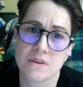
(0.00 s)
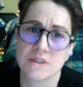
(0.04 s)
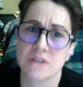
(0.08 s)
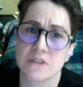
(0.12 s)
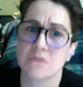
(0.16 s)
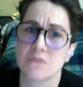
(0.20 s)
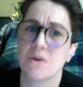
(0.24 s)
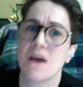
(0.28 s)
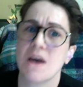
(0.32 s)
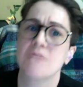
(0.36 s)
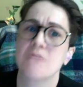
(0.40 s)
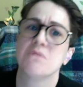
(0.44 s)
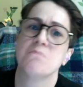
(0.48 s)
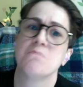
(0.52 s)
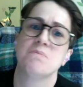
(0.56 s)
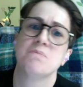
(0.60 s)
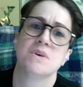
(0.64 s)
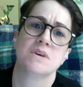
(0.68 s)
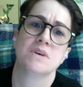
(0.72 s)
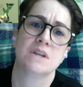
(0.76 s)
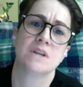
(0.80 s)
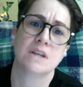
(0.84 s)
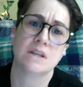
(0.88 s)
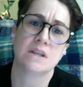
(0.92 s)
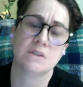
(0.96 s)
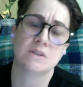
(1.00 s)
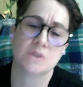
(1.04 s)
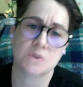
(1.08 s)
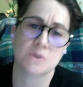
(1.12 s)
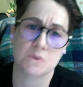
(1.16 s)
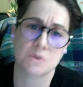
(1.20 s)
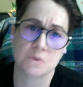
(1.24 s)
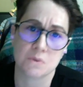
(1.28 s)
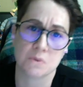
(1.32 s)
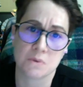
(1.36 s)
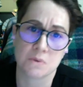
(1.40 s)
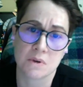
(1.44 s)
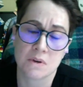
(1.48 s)
I don't have the ability
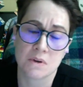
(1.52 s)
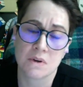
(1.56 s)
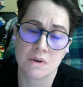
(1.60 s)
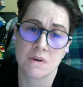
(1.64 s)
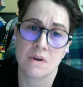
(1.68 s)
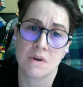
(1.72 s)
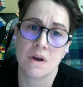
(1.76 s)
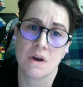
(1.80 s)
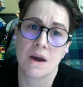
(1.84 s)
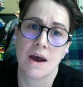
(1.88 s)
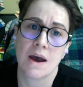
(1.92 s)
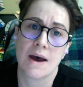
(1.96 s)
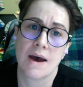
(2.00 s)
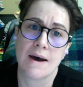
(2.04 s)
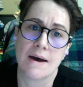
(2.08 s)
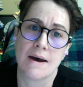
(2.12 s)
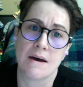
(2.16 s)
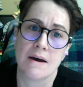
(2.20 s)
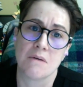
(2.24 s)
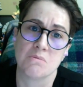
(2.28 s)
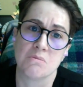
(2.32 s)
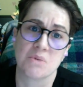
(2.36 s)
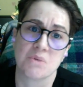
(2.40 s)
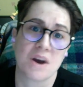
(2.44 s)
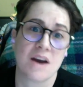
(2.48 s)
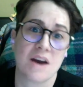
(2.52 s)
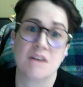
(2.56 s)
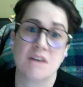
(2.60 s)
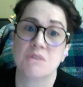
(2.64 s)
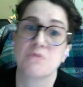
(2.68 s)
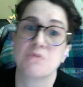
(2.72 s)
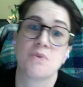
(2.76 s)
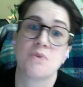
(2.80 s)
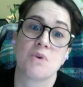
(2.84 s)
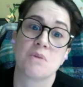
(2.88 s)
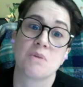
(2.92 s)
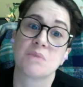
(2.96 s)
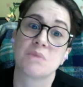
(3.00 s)
to kind of
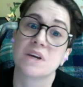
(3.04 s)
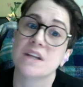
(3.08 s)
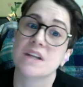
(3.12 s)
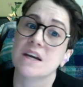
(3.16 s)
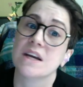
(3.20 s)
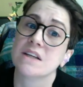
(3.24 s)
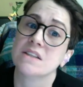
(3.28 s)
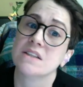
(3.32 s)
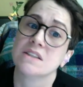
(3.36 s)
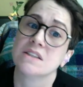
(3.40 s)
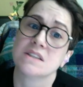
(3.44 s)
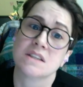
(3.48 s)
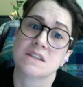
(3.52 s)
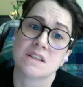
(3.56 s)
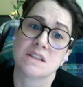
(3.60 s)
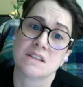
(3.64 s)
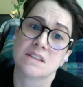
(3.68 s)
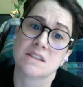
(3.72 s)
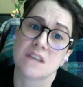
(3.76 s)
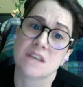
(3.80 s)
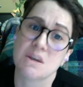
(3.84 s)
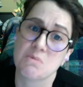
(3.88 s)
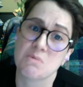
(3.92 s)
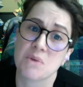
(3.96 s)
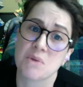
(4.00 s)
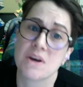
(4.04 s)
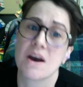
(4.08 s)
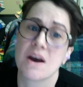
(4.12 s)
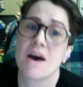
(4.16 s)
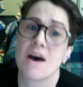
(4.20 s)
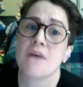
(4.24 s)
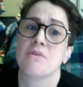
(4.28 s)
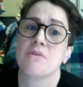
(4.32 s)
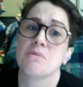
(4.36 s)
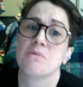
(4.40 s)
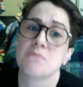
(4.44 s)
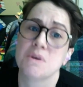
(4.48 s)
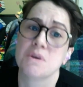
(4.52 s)
form connections in the same way
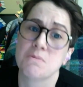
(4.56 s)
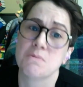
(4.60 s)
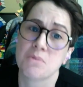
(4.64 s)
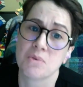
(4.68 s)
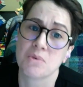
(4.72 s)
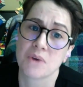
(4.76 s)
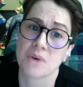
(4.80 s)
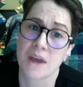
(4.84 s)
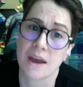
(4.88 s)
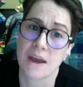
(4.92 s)
other people